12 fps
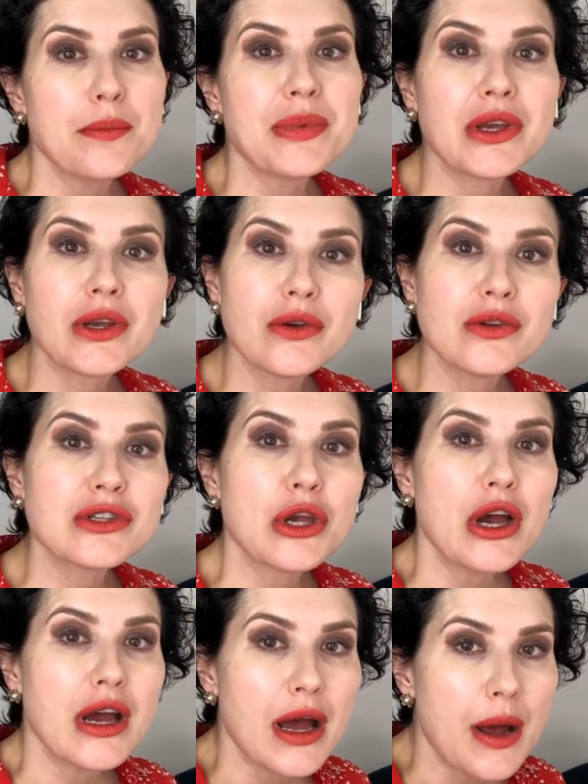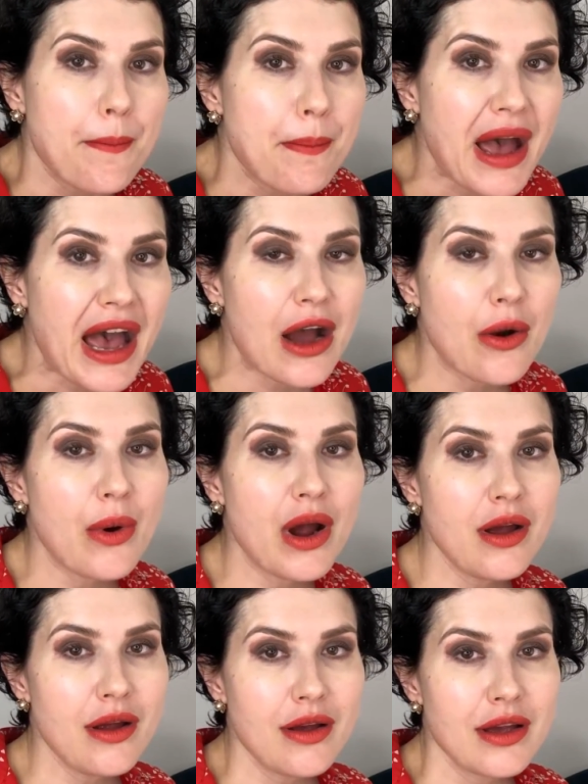Because
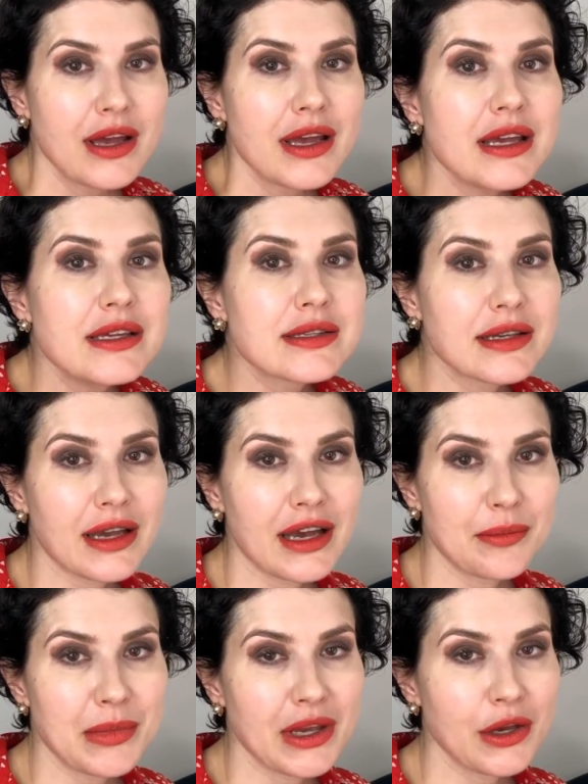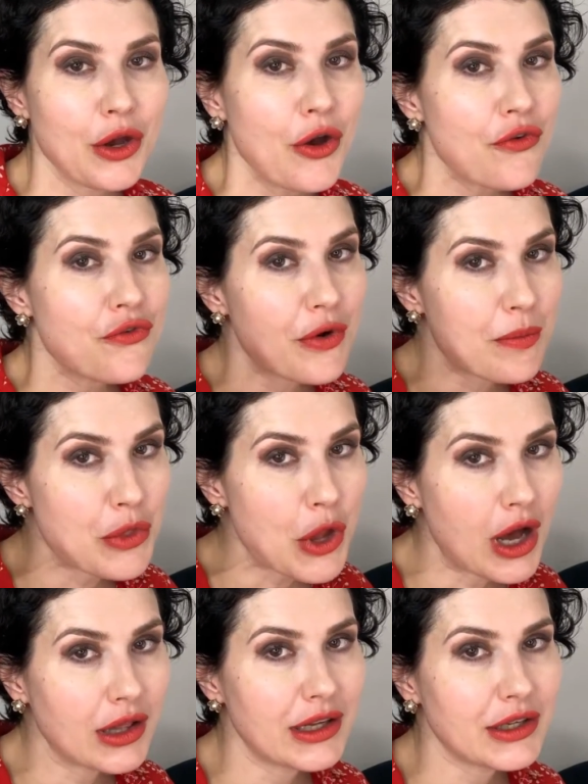power is coming from
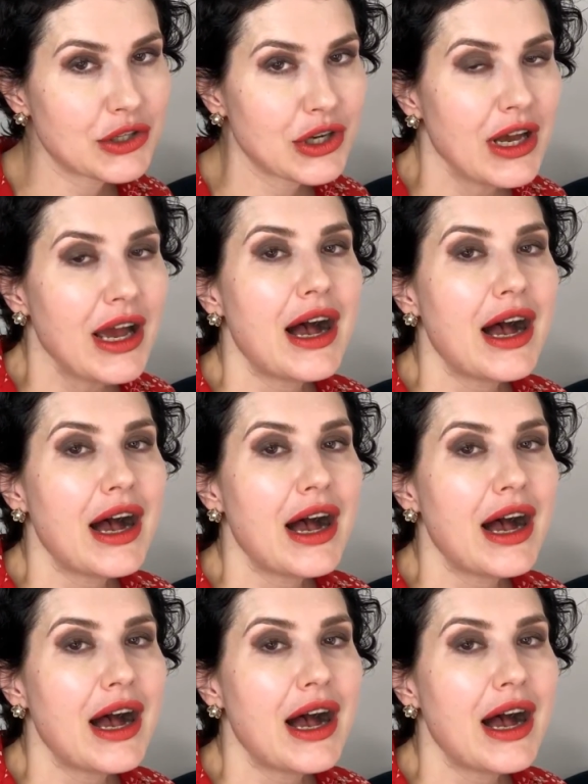knowledge.